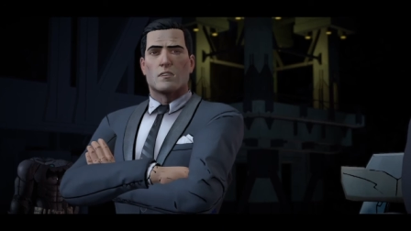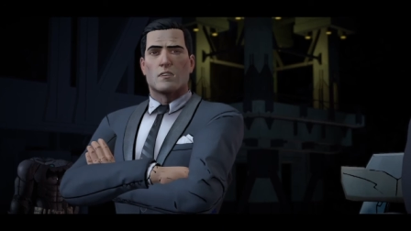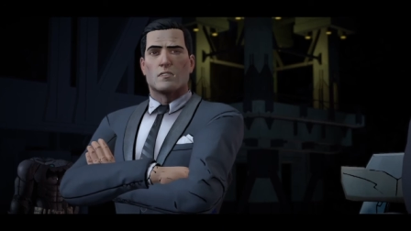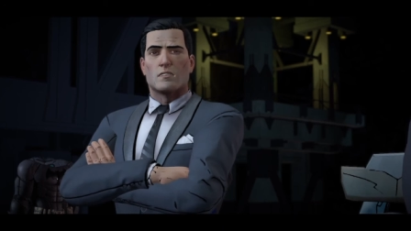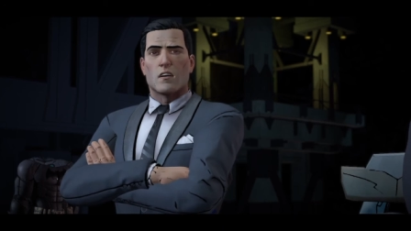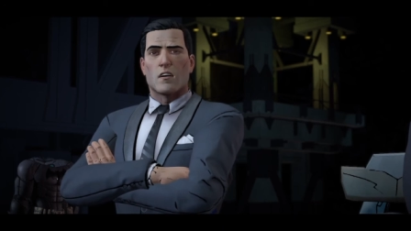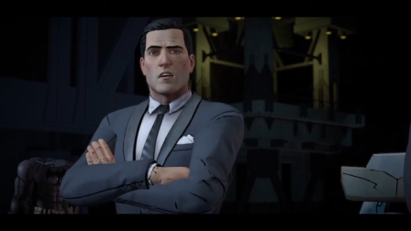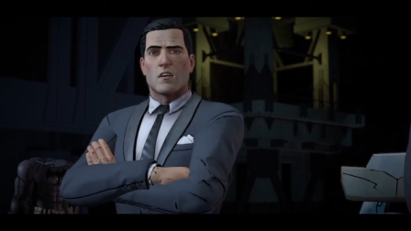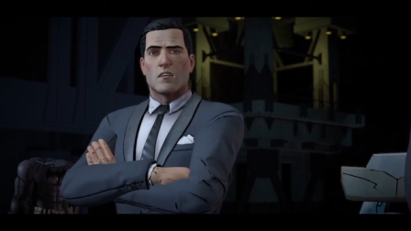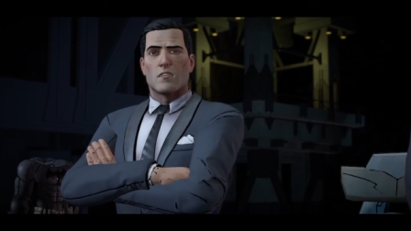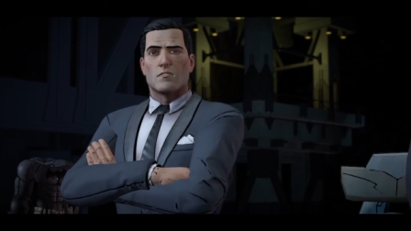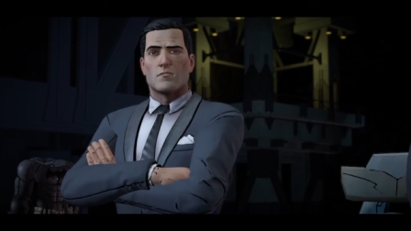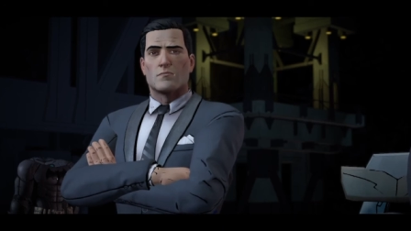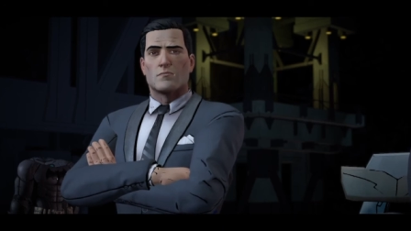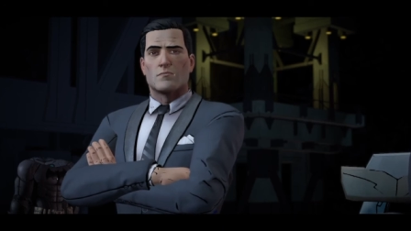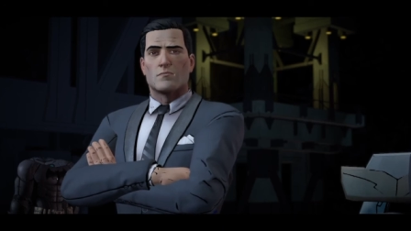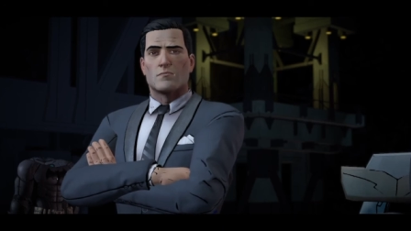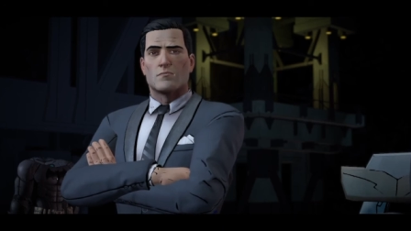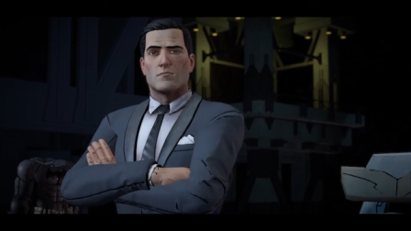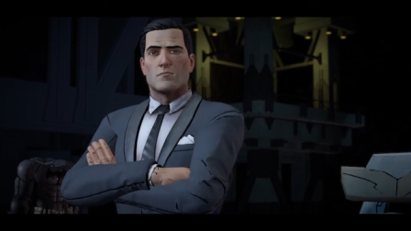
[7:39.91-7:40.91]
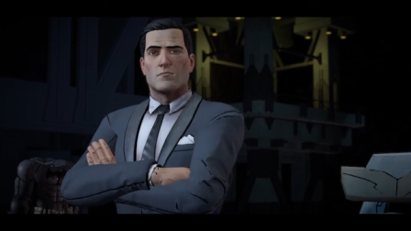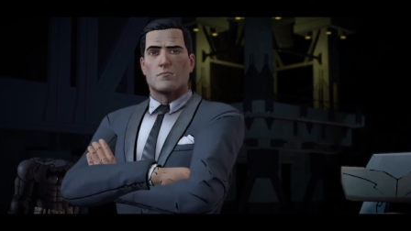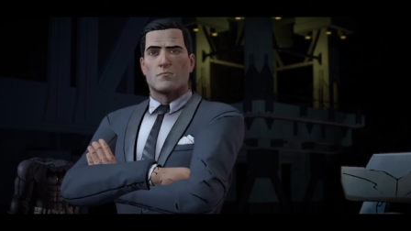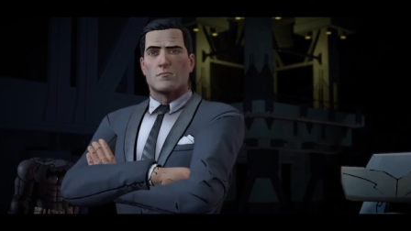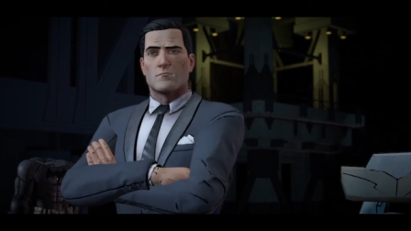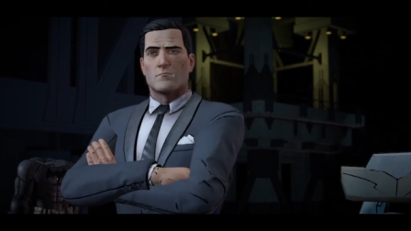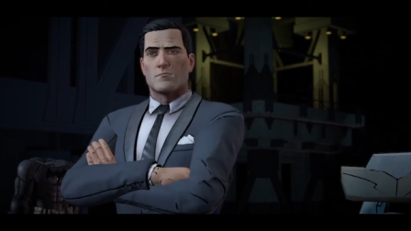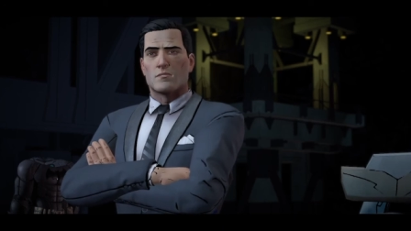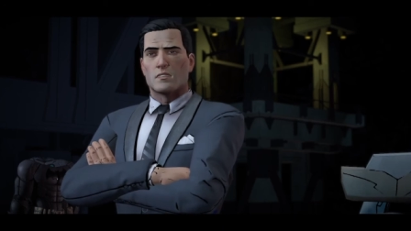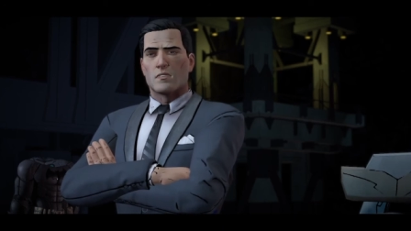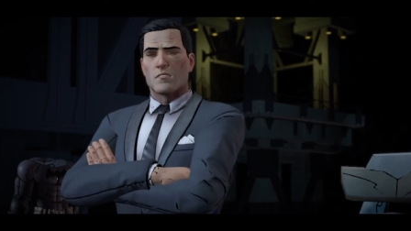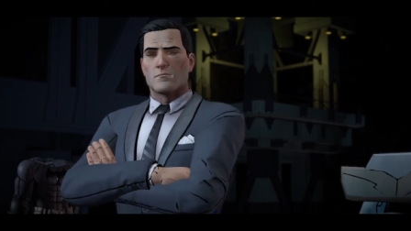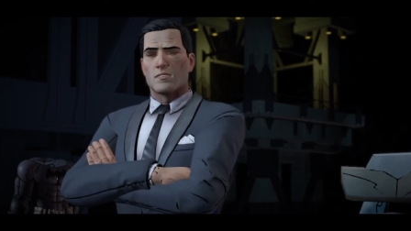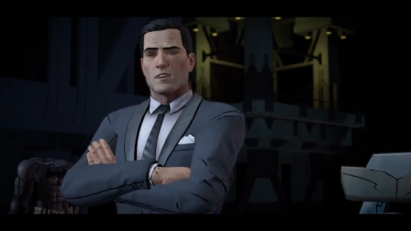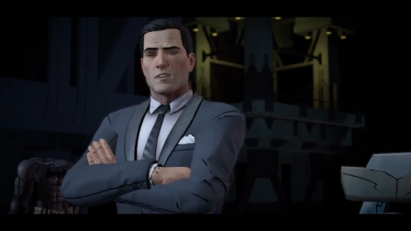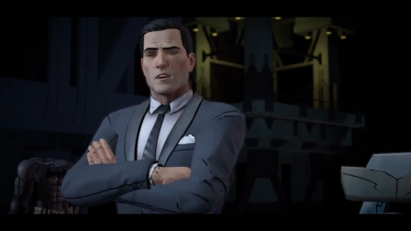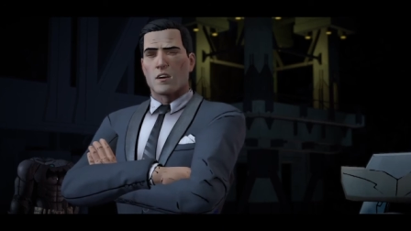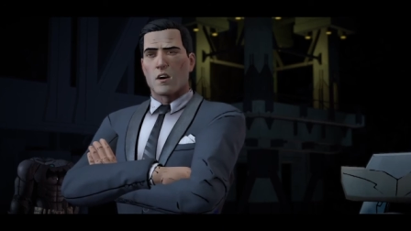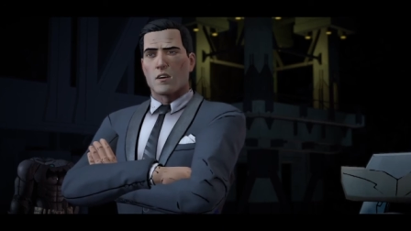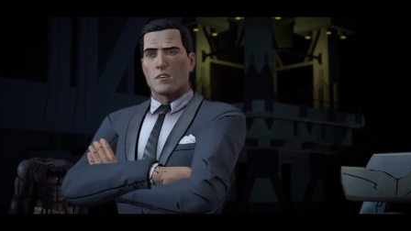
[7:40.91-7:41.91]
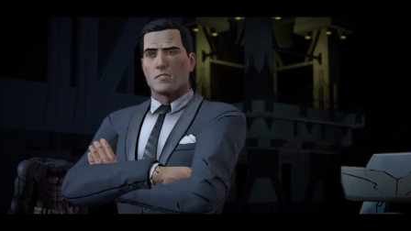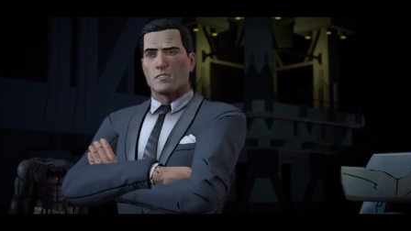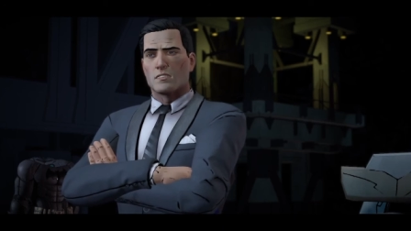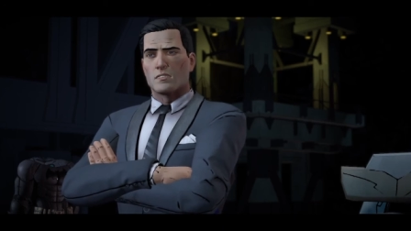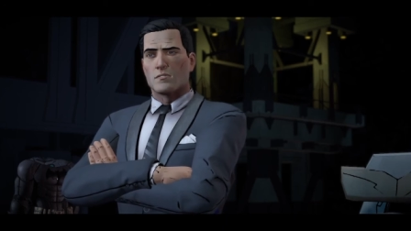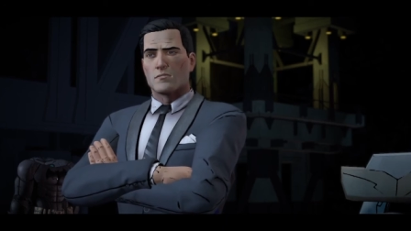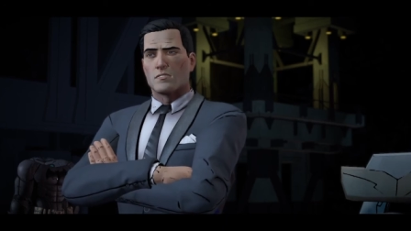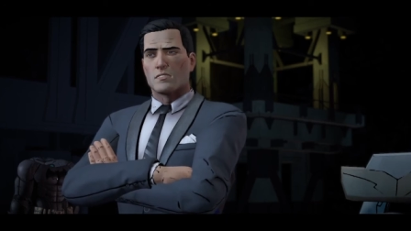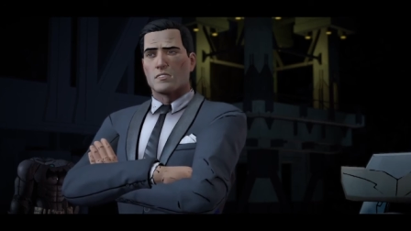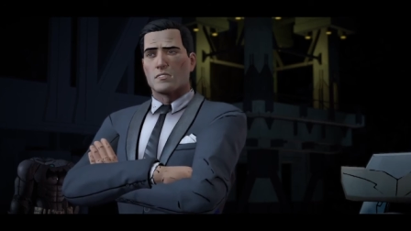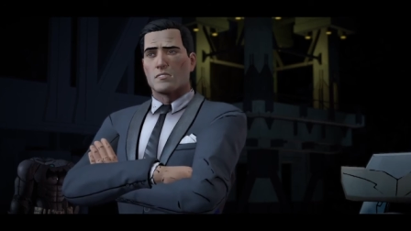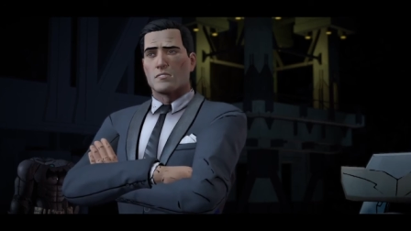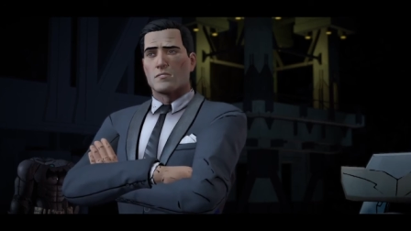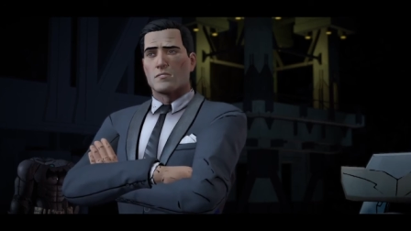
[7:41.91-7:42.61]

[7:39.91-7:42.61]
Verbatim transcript: to town. Might not be a coincidence.